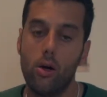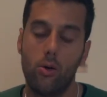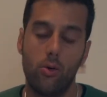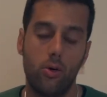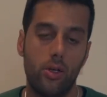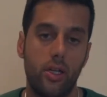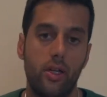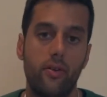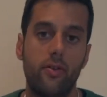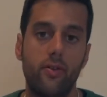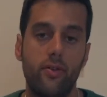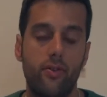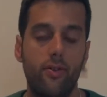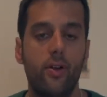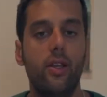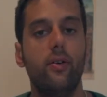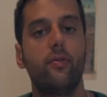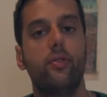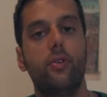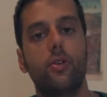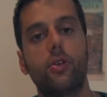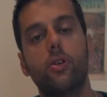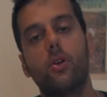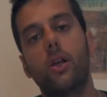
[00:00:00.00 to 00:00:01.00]
whatever
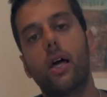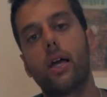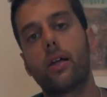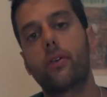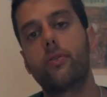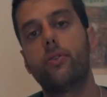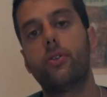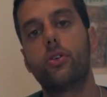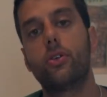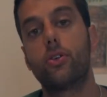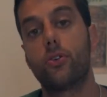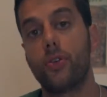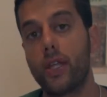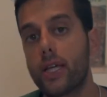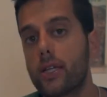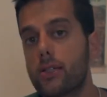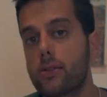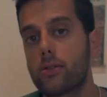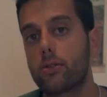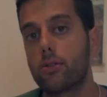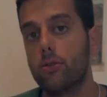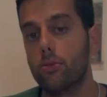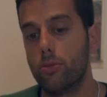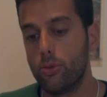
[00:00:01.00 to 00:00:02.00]
flavor you like for your
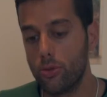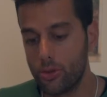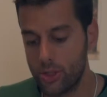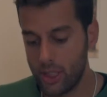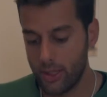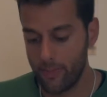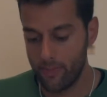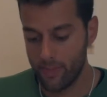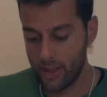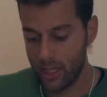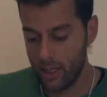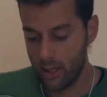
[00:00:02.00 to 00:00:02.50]
next kombucha.